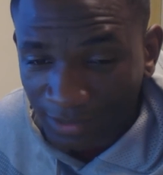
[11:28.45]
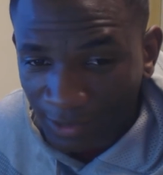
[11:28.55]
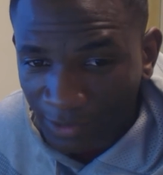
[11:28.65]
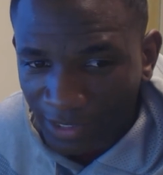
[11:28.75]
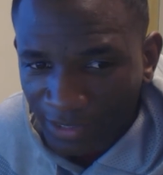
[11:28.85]

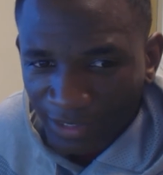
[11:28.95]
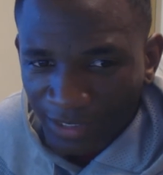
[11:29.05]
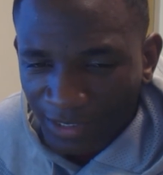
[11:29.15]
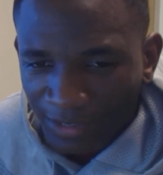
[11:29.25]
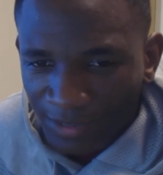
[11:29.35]
Okay?
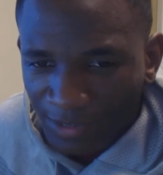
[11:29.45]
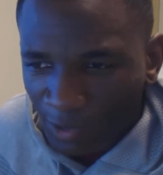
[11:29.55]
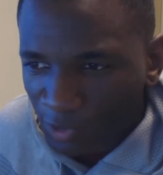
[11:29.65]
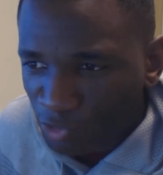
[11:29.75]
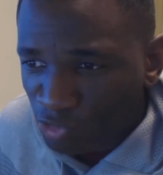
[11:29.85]

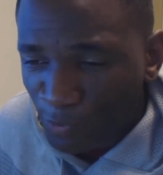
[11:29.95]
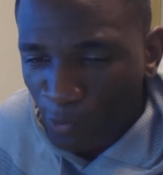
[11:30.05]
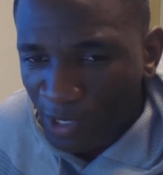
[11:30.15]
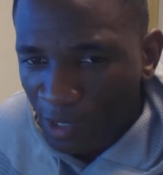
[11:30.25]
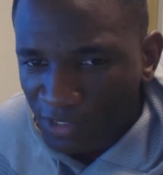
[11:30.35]
So you strip
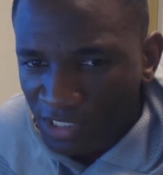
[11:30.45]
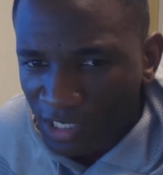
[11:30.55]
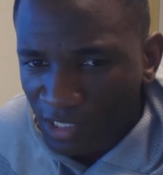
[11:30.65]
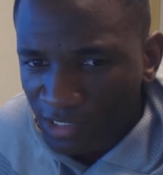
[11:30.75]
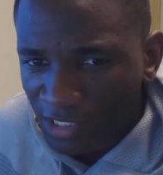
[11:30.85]
away all the
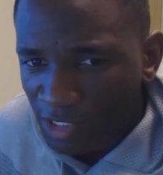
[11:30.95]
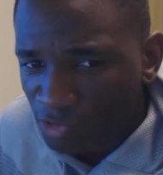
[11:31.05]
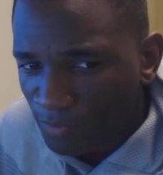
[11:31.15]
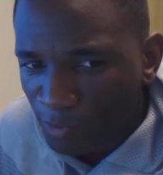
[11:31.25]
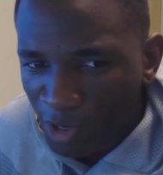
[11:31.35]
TRT, you
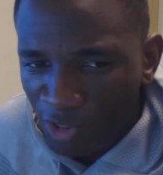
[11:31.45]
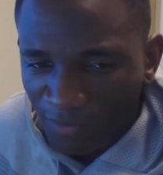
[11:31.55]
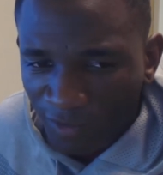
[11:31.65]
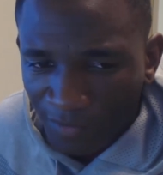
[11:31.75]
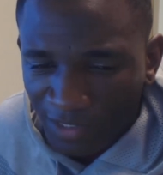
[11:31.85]
strip away all the
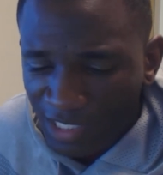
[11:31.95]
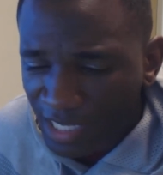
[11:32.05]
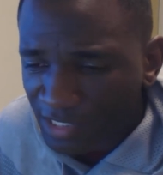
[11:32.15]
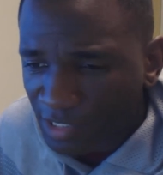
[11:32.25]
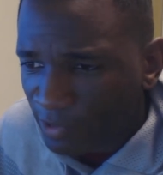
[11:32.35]

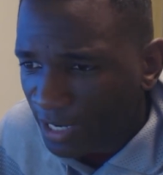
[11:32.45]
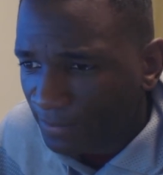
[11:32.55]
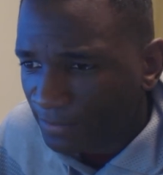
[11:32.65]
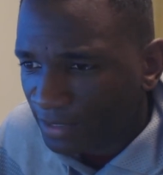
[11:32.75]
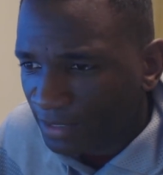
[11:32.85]
performance-enhancing
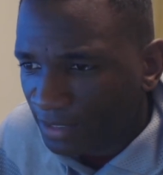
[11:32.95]
crap,